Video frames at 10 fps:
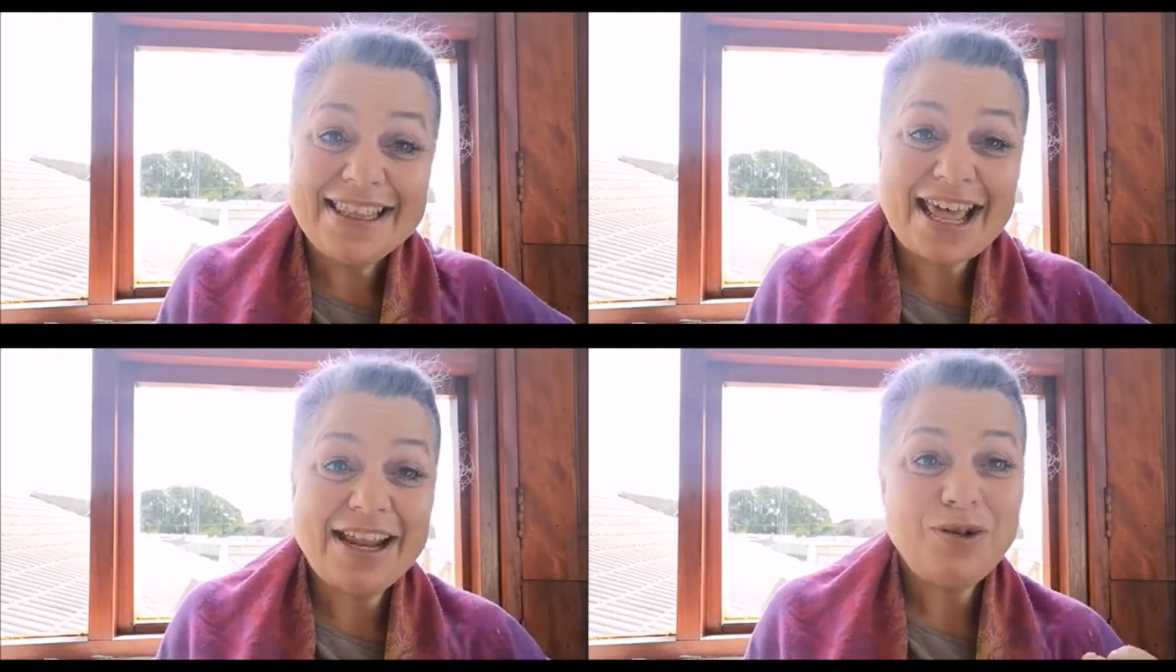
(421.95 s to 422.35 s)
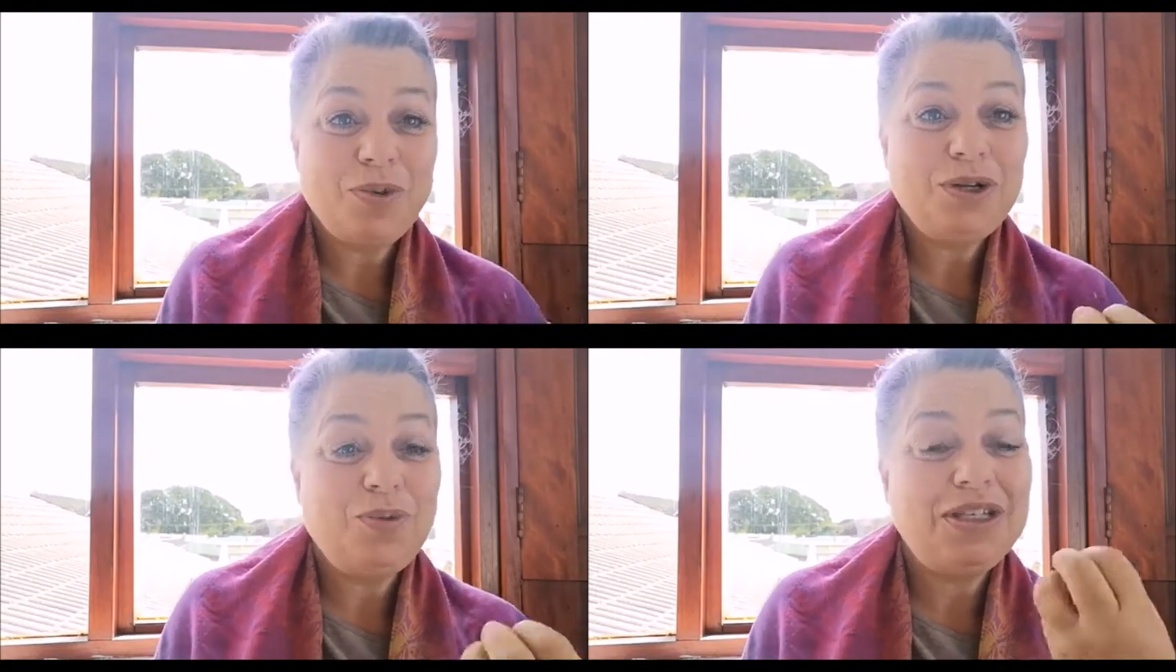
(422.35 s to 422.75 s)
that
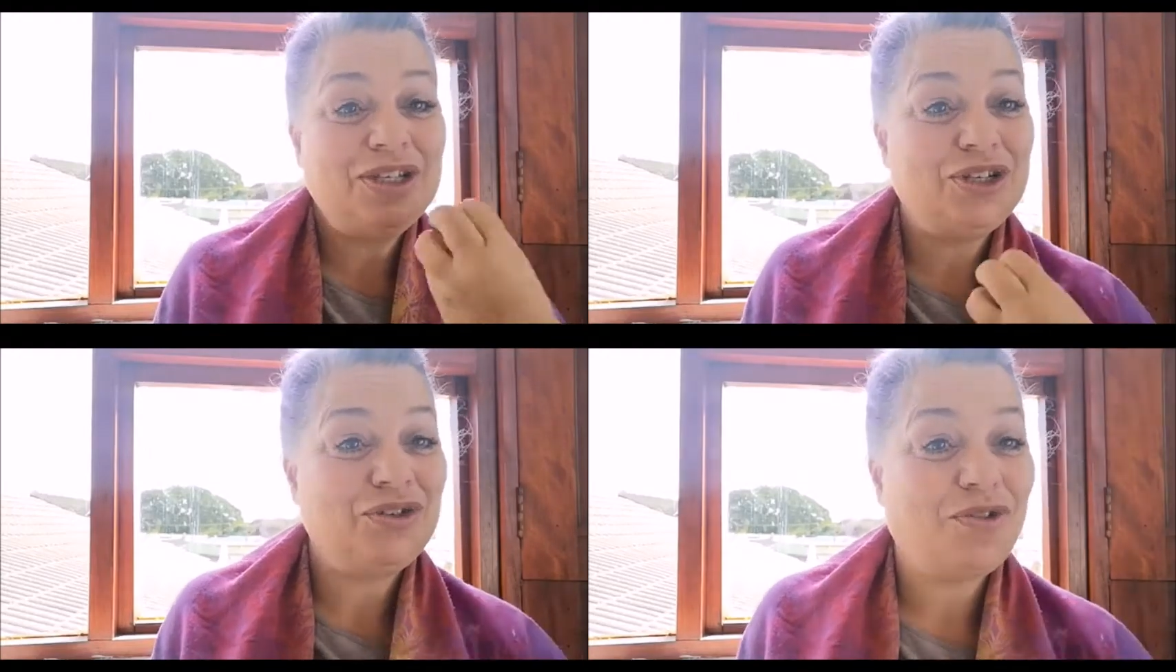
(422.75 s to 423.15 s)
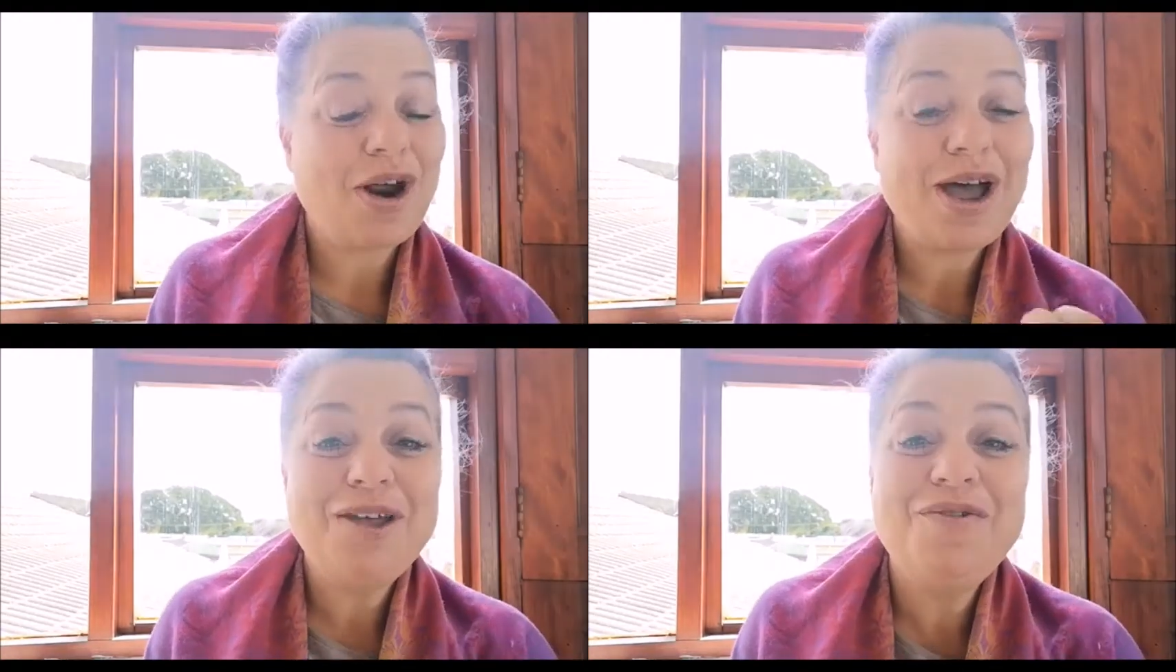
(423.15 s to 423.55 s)
what we
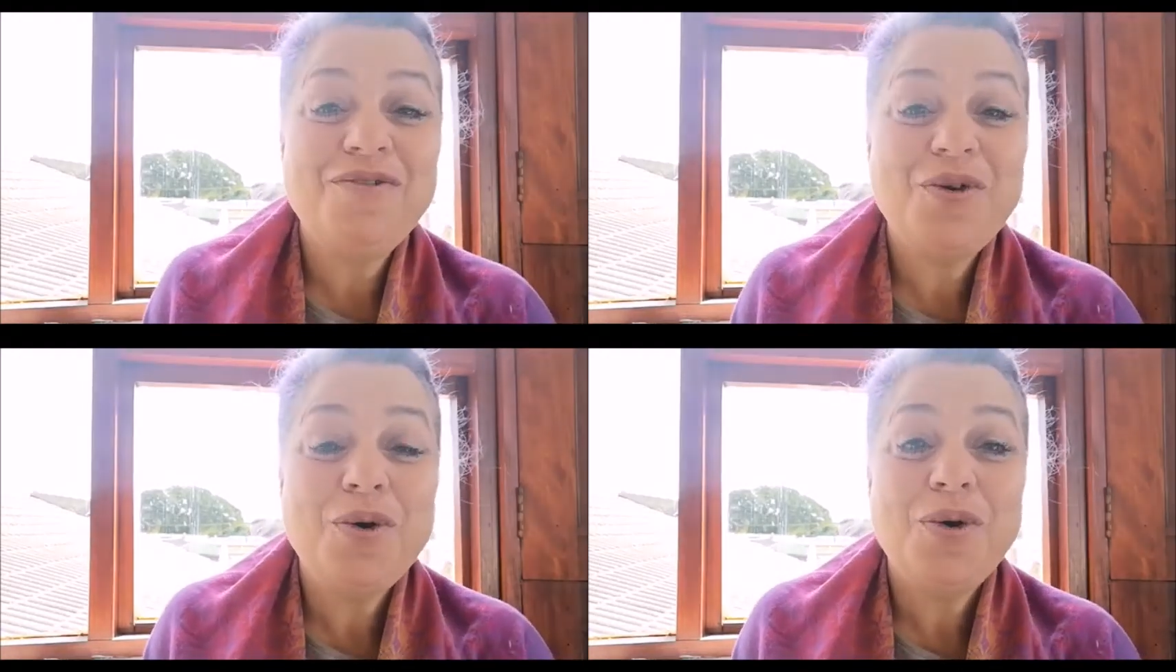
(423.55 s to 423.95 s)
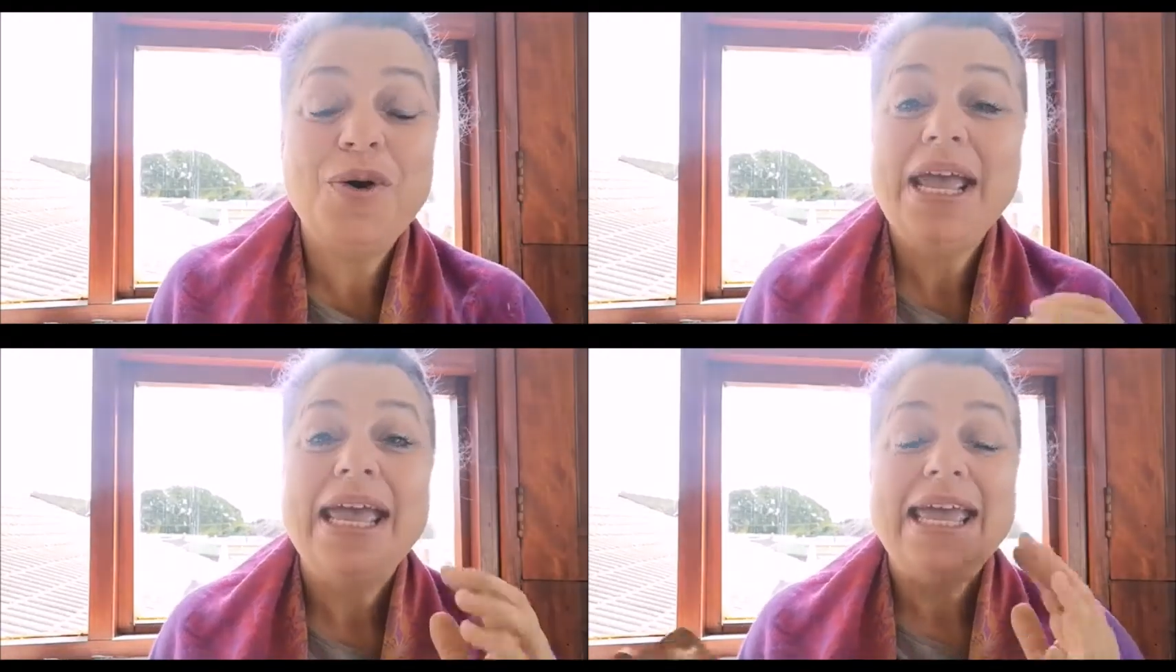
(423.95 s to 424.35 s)
strive for?